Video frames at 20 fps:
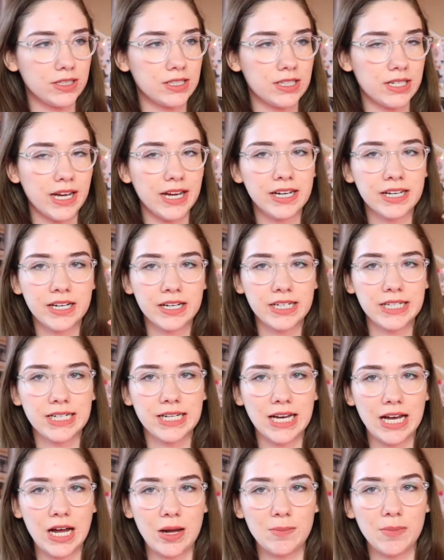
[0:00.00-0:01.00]
Today I carried a
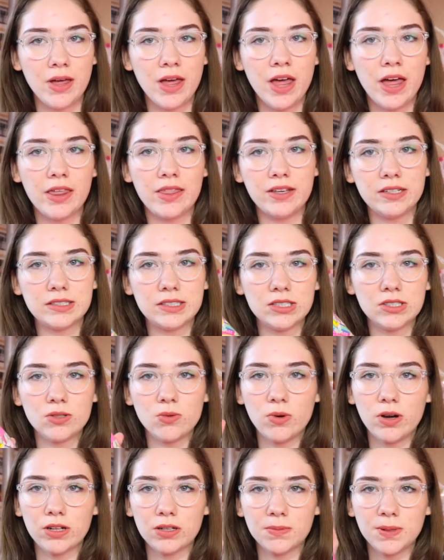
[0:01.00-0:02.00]
cup. This is the
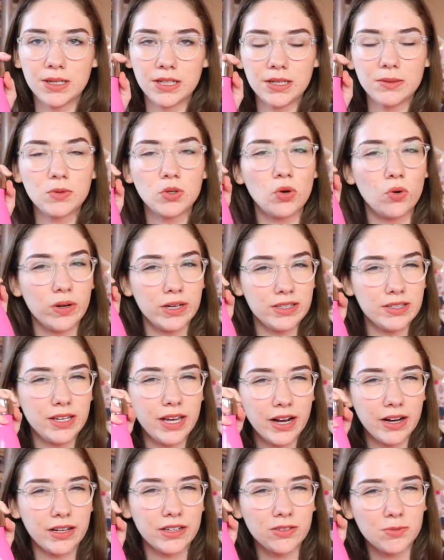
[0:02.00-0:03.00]
water bottle I'm going to
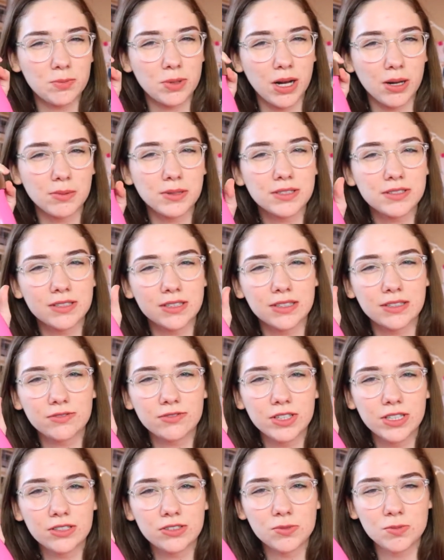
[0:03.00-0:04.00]
carry. You've probably seen it in
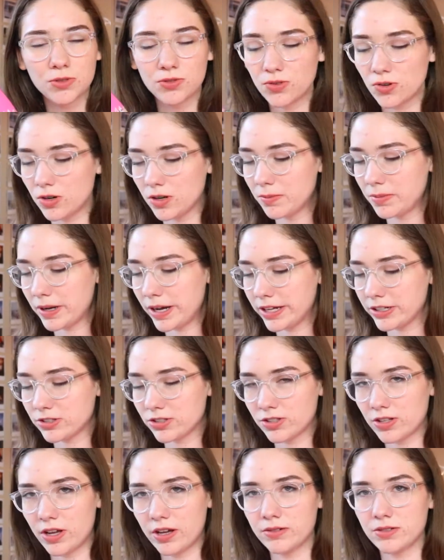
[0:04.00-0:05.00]
videos before, but I
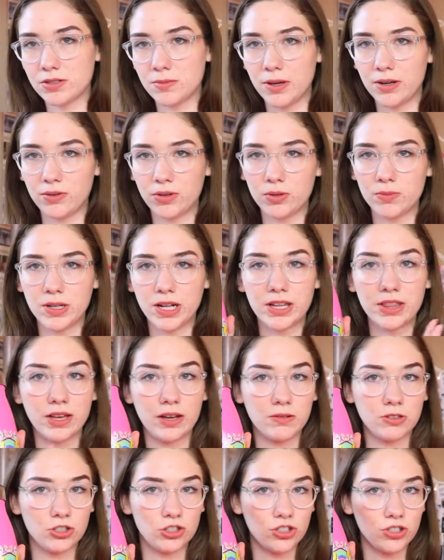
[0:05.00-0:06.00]
just thought it was in my room and I thought
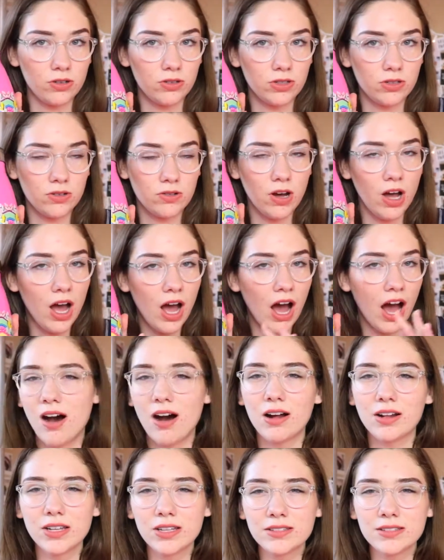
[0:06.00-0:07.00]
I would show you.
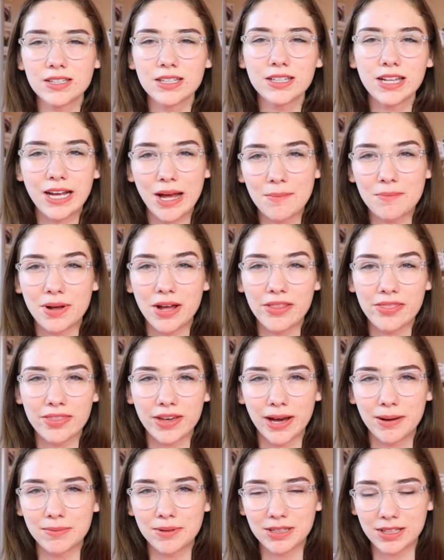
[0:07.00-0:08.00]
Honestly, in like a month,
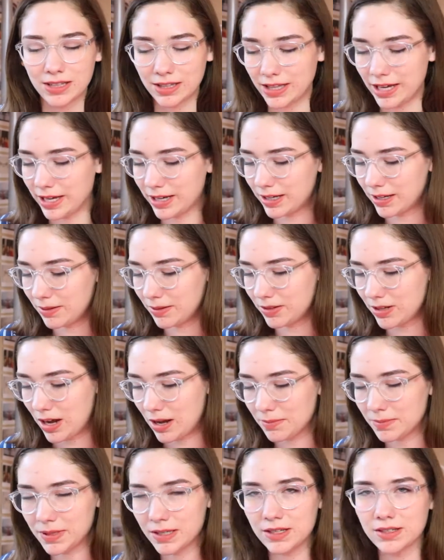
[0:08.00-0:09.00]
I'm gonna like
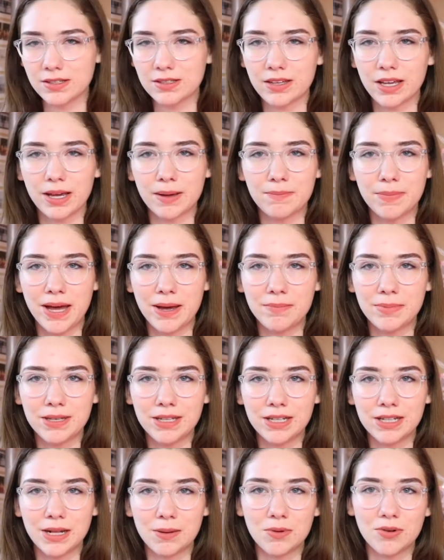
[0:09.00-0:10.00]
not be as like
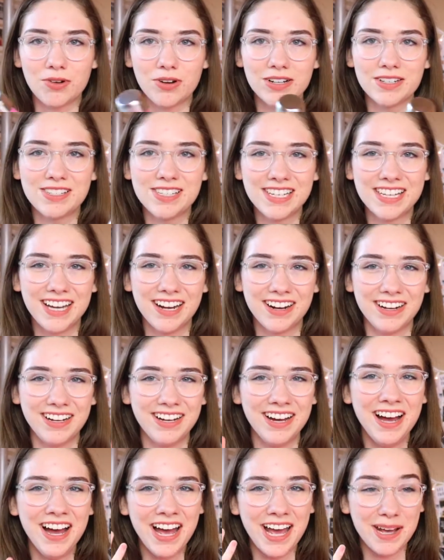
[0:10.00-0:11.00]
peppy and I'm going to
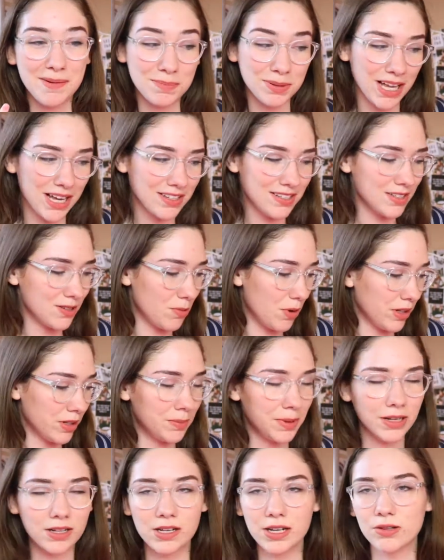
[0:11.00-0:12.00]
carry a plastic water
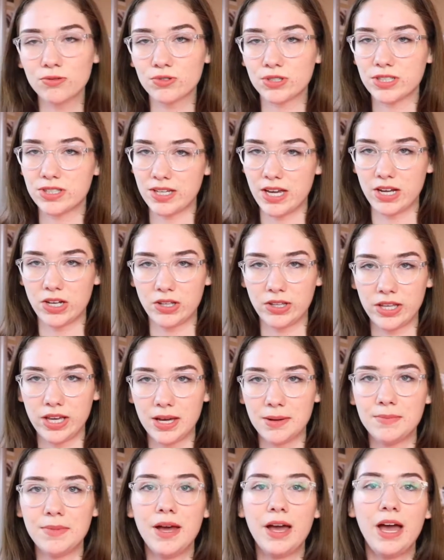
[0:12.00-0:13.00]
bottle and recycle
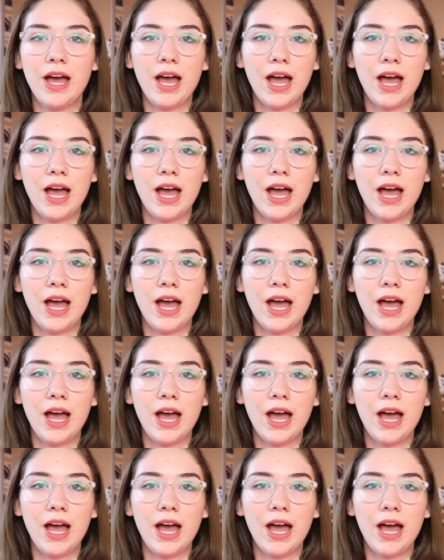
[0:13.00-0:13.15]
them.